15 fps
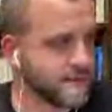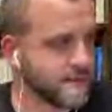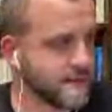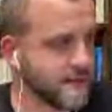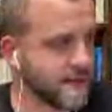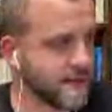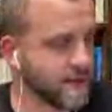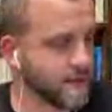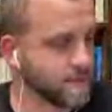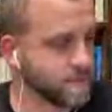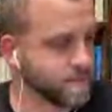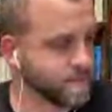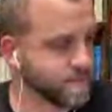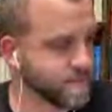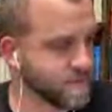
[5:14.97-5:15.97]

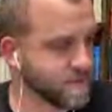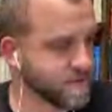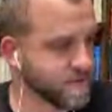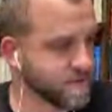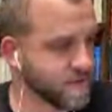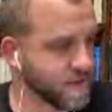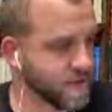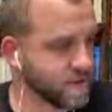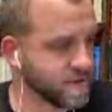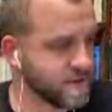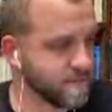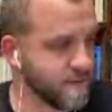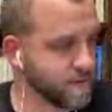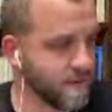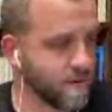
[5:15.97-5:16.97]
for those
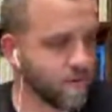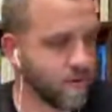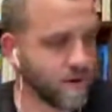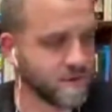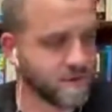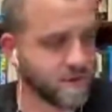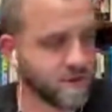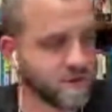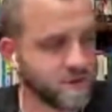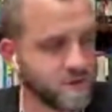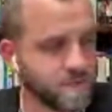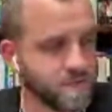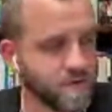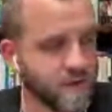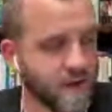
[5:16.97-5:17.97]
that maybe watch on
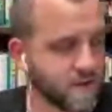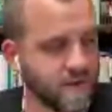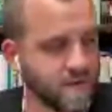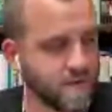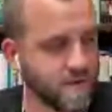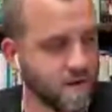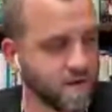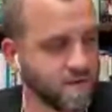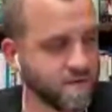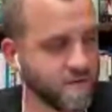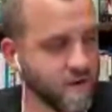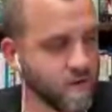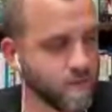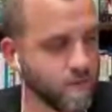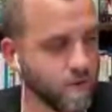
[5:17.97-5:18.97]
YouTube, if you guys on
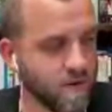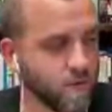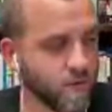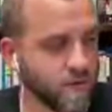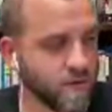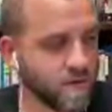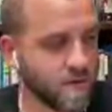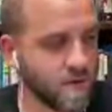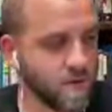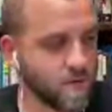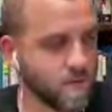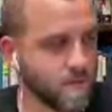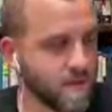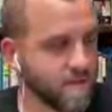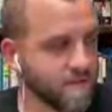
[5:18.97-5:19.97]
Facebook will
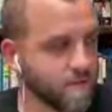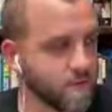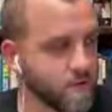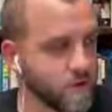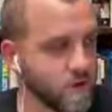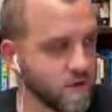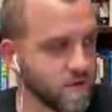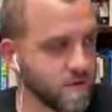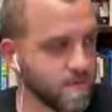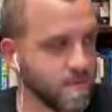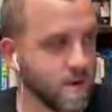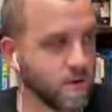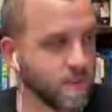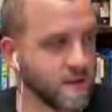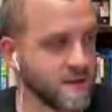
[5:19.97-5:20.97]
excuse me for just a
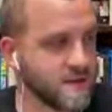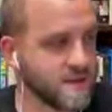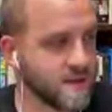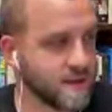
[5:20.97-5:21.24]
moment.